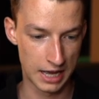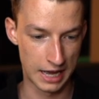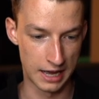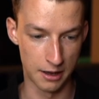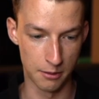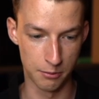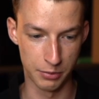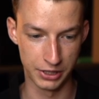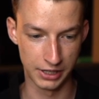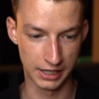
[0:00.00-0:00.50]

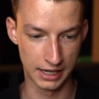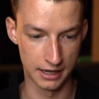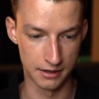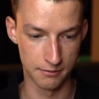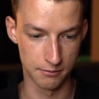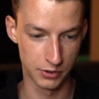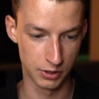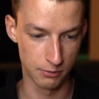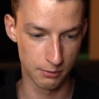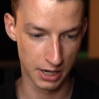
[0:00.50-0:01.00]
Uh, but
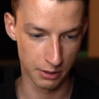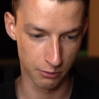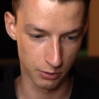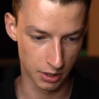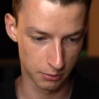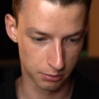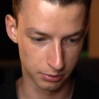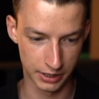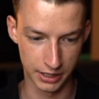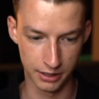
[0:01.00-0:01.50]
again, you might want
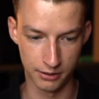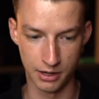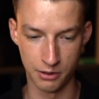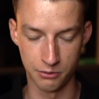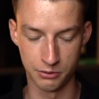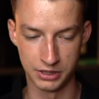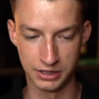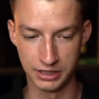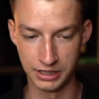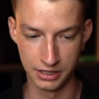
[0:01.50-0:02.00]
to play around
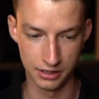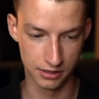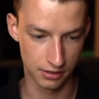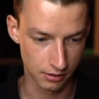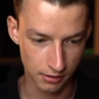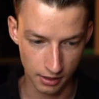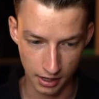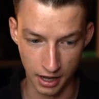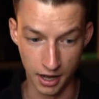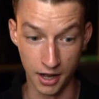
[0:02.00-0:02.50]
with these
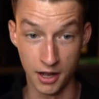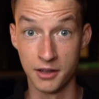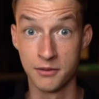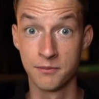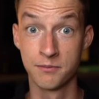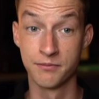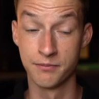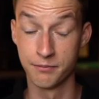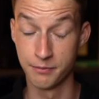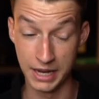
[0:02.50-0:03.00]
uh,
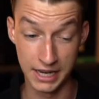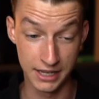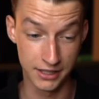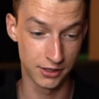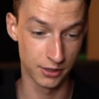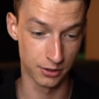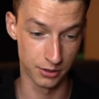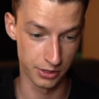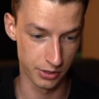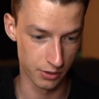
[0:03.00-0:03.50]

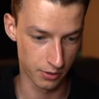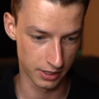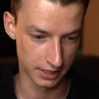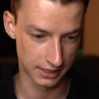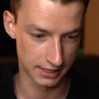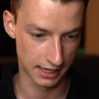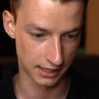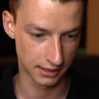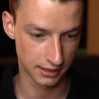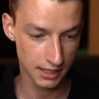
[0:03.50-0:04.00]
based on your
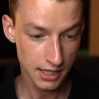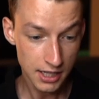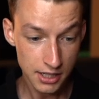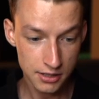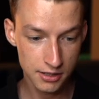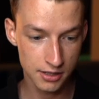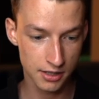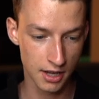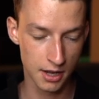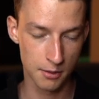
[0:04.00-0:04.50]
exact
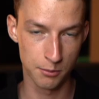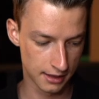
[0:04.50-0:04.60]
needs.